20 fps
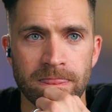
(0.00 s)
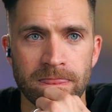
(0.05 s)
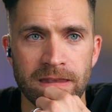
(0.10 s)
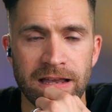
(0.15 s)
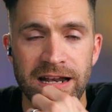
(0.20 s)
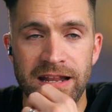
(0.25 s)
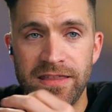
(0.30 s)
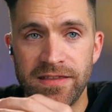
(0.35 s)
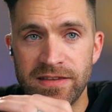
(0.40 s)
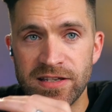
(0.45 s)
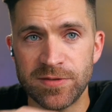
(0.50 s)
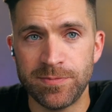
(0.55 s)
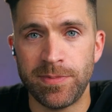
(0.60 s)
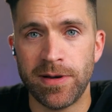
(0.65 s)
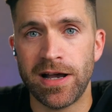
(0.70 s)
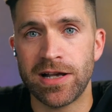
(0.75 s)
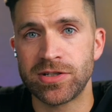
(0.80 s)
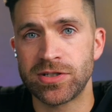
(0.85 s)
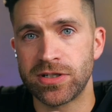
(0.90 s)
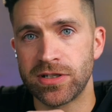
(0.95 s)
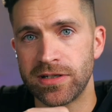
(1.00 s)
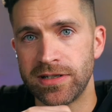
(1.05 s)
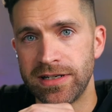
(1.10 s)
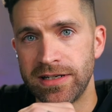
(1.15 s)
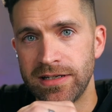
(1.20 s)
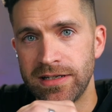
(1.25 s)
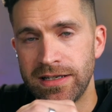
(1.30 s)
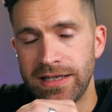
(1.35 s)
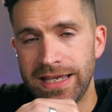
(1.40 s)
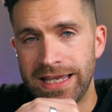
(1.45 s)
And I think this posture
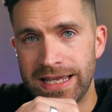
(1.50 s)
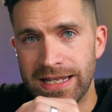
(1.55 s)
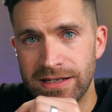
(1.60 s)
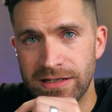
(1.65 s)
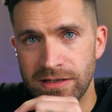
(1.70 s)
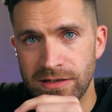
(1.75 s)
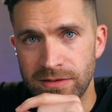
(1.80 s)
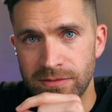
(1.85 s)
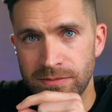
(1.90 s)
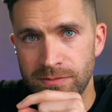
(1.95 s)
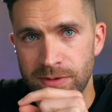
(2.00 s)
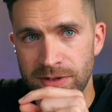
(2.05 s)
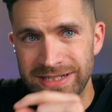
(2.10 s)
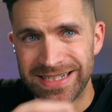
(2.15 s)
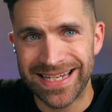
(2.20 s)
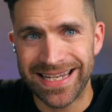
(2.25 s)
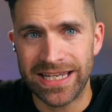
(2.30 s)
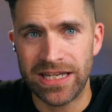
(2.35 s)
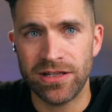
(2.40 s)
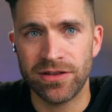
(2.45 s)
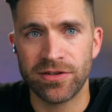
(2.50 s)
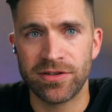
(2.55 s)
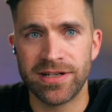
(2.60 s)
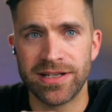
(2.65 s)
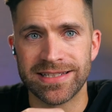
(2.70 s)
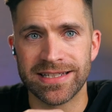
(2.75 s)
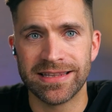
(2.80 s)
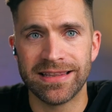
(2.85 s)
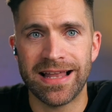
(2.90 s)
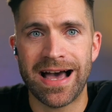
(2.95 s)
in particular
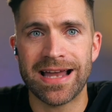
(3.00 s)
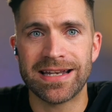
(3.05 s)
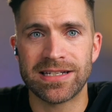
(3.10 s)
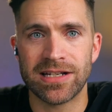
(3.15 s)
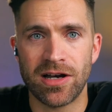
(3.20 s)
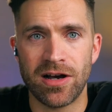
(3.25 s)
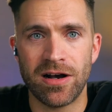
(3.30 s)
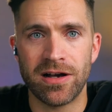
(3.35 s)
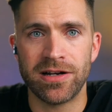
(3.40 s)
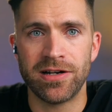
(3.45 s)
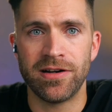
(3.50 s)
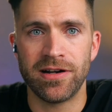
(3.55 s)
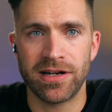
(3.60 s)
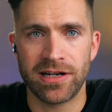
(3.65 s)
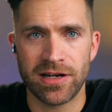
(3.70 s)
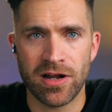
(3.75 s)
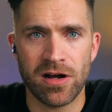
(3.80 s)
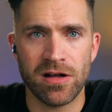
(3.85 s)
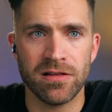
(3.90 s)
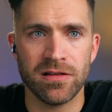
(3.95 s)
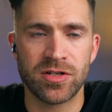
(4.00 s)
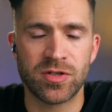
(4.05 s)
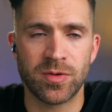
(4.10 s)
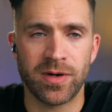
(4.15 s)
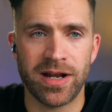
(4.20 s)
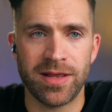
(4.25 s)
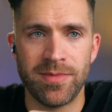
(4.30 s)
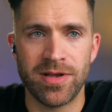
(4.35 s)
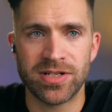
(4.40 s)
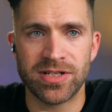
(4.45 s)
does a lot to honor and acknowledge
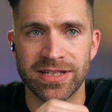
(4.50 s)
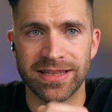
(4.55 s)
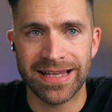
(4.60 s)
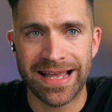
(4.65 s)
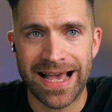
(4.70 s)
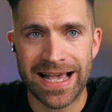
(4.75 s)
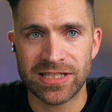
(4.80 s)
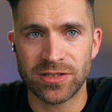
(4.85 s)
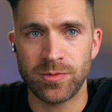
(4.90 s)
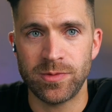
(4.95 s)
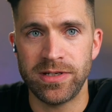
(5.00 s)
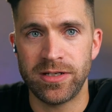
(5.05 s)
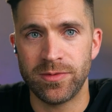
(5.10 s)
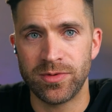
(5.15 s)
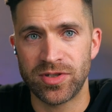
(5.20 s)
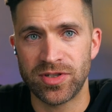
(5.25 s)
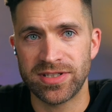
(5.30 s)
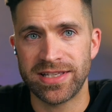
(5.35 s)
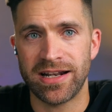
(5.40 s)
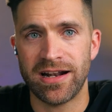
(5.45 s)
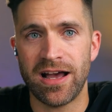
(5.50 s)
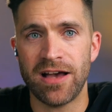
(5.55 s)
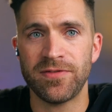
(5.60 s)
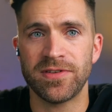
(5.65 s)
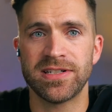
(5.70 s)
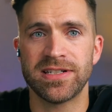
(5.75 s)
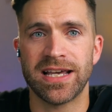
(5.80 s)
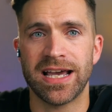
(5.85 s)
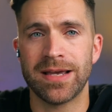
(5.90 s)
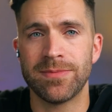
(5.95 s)
what I mentioned last week, which is that
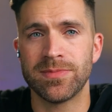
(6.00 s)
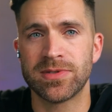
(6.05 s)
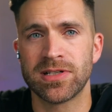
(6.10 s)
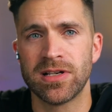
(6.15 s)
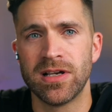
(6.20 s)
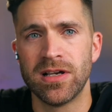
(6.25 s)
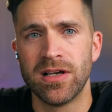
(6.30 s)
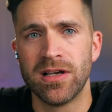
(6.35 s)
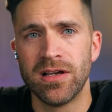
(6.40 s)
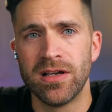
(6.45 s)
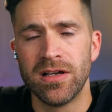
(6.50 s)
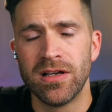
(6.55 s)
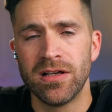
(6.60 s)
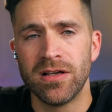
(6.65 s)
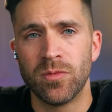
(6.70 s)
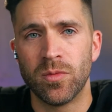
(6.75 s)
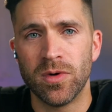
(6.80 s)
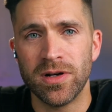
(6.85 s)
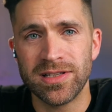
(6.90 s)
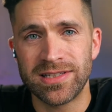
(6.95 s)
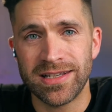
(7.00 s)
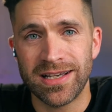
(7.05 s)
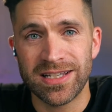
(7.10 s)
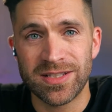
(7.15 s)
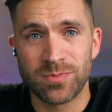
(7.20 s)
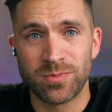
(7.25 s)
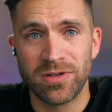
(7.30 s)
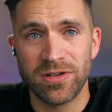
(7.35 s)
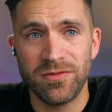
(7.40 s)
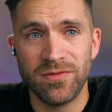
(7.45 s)
oftentimes once
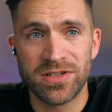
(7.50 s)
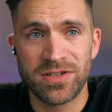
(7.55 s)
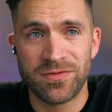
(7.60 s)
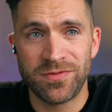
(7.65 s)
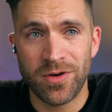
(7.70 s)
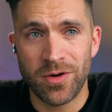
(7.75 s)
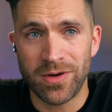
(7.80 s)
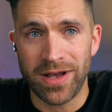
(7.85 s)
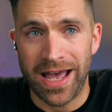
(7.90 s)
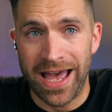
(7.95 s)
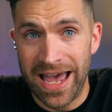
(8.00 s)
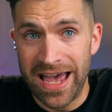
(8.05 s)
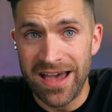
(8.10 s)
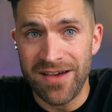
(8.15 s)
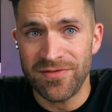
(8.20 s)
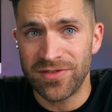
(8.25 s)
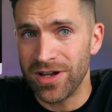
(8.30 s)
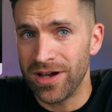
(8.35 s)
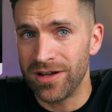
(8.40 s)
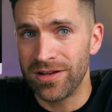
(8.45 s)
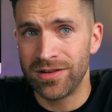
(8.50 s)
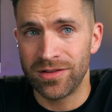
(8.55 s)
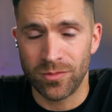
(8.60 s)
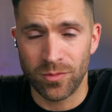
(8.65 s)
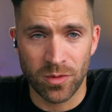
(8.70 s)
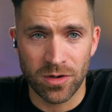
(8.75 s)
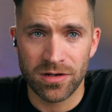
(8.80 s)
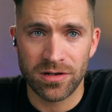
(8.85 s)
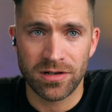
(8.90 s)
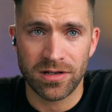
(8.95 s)
us privileged folk have done
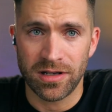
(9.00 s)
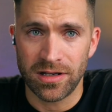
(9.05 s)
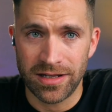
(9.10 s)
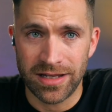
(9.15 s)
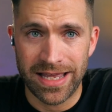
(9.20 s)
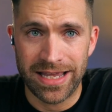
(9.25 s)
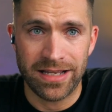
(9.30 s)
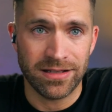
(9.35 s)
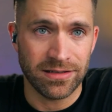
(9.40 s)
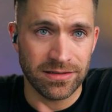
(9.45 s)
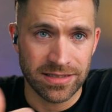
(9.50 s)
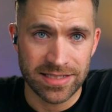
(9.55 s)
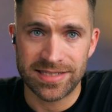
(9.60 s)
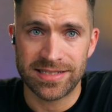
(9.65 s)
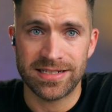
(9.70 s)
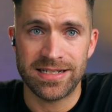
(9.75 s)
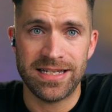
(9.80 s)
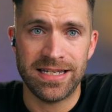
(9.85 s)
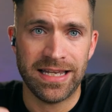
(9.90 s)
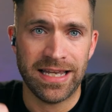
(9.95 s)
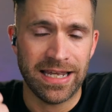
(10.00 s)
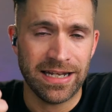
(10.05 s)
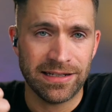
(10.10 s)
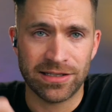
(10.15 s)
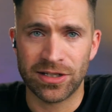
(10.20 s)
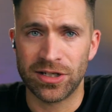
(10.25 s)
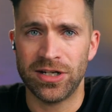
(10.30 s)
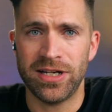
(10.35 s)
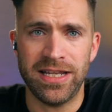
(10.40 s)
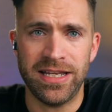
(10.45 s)
work like listening and
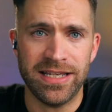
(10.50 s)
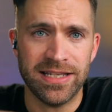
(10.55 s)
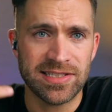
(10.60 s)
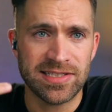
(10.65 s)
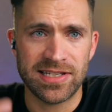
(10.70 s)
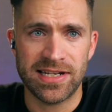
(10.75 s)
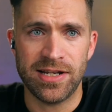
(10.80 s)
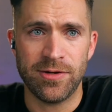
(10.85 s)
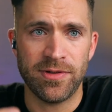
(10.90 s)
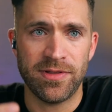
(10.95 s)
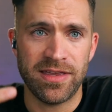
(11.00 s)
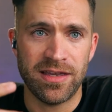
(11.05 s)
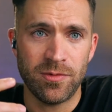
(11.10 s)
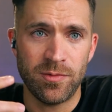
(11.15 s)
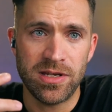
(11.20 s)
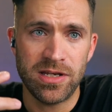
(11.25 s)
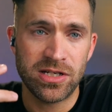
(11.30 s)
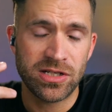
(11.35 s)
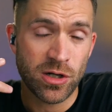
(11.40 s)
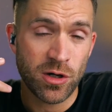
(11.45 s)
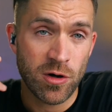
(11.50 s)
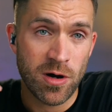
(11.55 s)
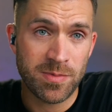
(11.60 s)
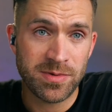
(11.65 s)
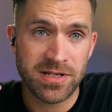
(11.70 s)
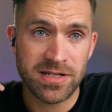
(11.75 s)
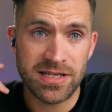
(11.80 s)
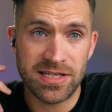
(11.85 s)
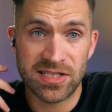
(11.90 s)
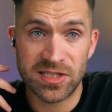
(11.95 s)
learning and sitting with it, we show up
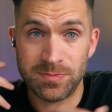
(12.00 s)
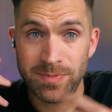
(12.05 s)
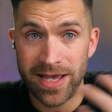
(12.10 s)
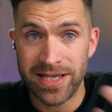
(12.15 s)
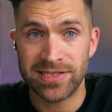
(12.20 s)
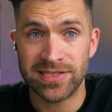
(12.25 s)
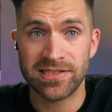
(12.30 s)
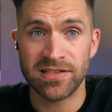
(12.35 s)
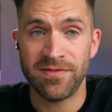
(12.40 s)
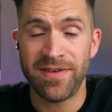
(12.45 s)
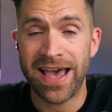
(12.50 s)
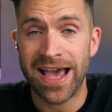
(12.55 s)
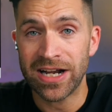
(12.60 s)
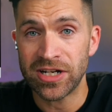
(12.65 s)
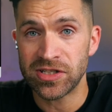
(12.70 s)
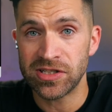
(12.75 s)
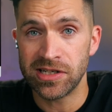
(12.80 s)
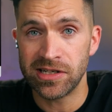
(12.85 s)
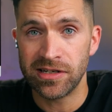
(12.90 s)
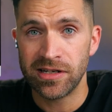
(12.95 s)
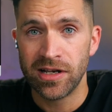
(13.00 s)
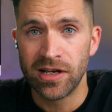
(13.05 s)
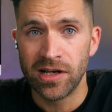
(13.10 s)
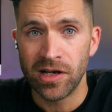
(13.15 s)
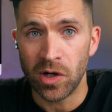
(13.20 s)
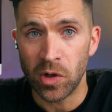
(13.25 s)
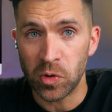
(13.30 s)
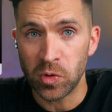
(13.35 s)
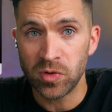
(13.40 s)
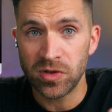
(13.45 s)
to these spaces of action
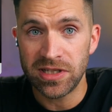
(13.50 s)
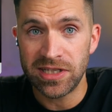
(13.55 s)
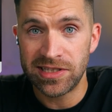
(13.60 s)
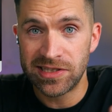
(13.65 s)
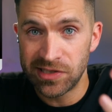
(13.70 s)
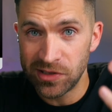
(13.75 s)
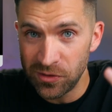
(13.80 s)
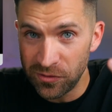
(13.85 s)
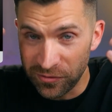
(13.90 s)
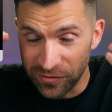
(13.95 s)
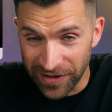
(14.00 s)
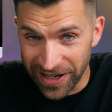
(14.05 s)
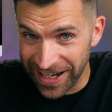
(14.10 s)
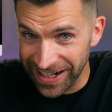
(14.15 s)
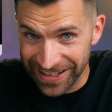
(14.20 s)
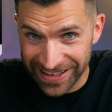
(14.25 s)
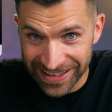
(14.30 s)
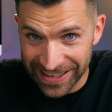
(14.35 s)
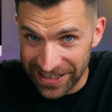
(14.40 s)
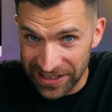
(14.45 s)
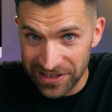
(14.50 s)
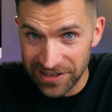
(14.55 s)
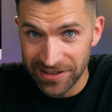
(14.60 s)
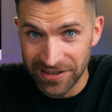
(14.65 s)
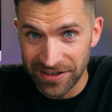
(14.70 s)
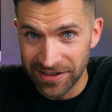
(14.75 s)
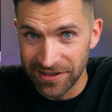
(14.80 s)
only to finally